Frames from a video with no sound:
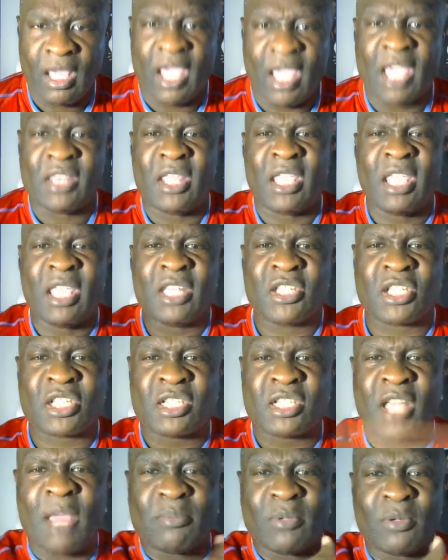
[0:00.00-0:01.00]
and they getting
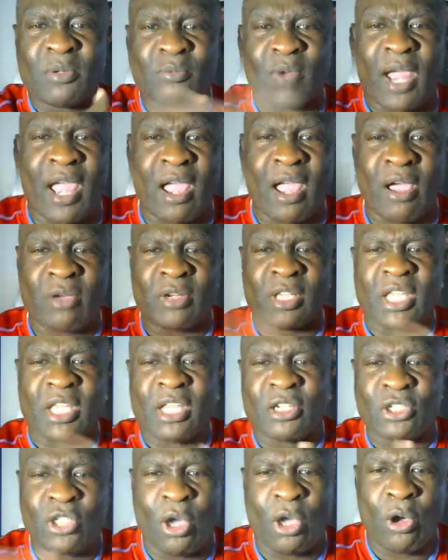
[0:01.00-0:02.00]
slapped around and
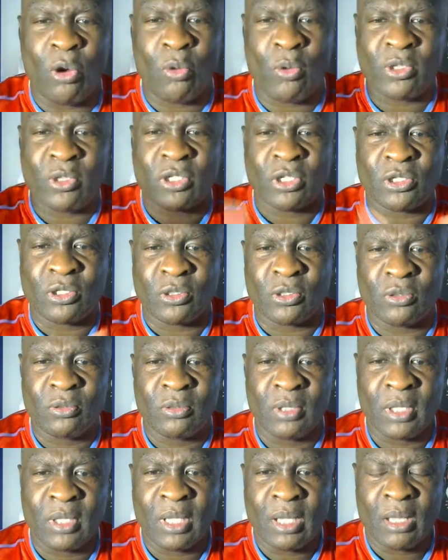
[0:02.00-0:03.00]
getting told what to do
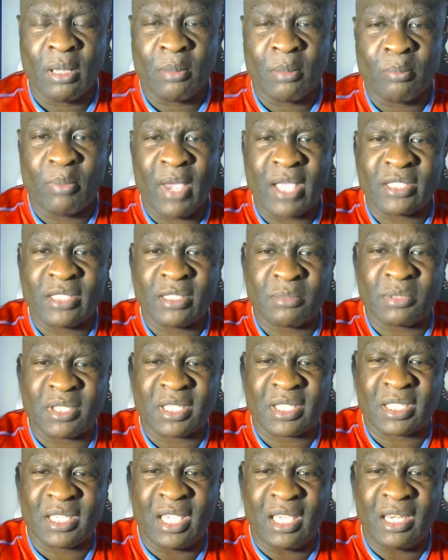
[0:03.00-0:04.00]
by some
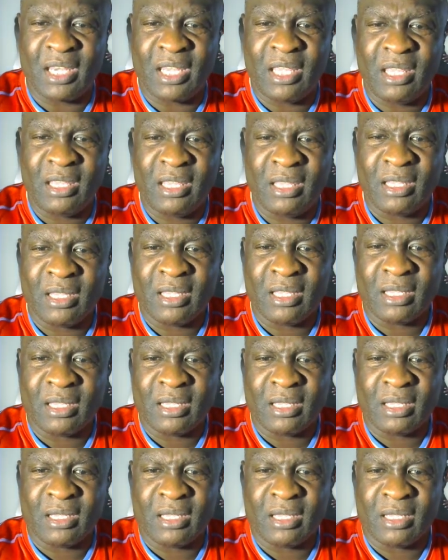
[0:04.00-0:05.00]
skinny
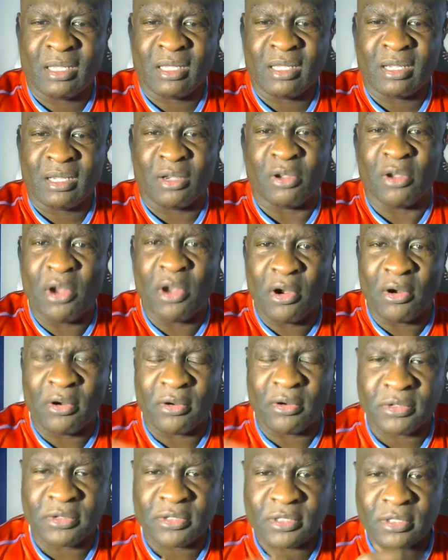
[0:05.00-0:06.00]

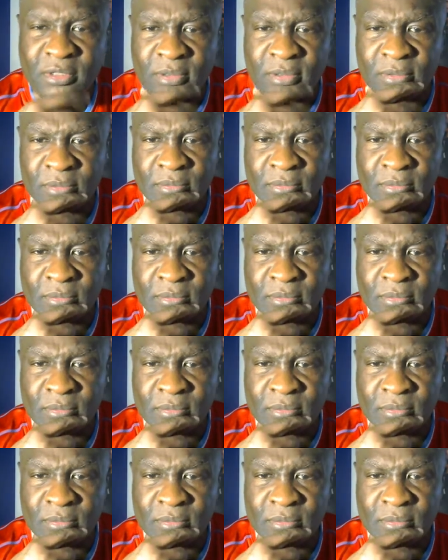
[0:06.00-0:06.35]
nerds.